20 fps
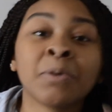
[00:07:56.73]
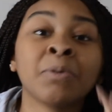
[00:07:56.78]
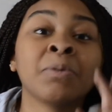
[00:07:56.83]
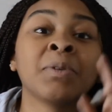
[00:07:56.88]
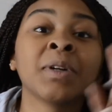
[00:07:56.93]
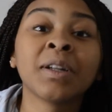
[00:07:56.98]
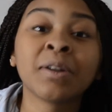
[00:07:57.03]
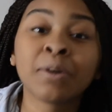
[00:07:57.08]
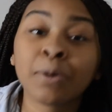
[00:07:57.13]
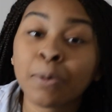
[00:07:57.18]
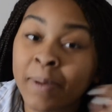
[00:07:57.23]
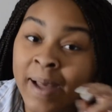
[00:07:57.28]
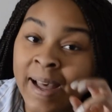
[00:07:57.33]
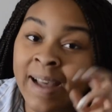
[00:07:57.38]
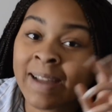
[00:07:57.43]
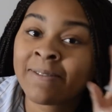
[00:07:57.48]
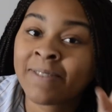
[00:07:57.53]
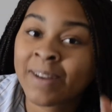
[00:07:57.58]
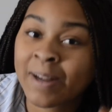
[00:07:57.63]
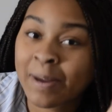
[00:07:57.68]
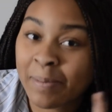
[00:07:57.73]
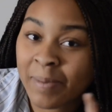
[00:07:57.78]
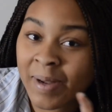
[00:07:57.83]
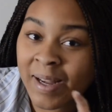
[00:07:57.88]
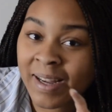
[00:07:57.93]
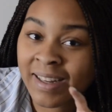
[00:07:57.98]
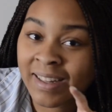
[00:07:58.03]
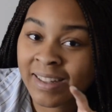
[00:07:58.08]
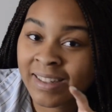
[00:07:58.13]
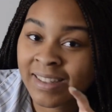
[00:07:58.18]
real bad
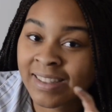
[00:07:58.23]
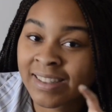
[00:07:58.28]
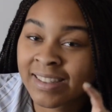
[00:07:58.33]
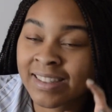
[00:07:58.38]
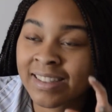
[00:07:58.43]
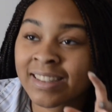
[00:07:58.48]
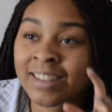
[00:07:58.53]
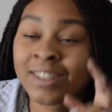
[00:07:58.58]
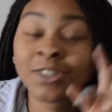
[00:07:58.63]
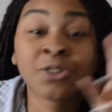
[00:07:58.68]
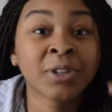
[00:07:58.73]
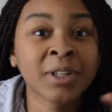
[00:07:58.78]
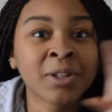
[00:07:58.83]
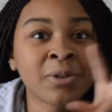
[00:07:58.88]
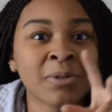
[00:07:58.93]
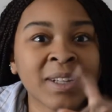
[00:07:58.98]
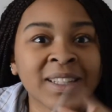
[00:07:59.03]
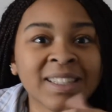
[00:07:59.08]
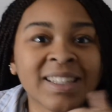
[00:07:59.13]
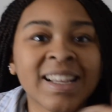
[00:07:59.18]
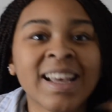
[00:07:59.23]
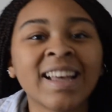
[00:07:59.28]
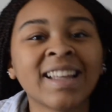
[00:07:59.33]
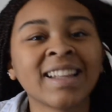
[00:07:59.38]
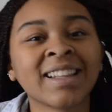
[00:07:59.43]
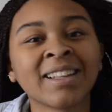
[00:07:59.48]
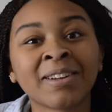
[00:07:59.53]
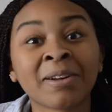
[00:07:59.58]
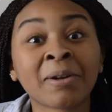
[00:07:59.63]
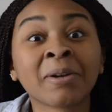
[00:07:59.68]
vampires, Strigoi.
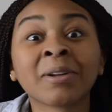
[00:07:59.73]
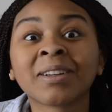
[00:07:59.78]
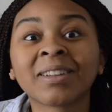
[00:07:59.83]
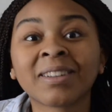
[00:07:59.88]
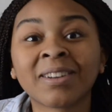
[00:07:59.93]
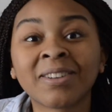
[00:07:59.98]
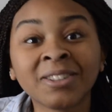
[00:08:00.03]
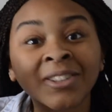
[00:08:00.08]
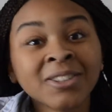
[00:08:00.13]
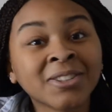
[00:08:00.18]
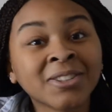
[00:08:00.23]
They're called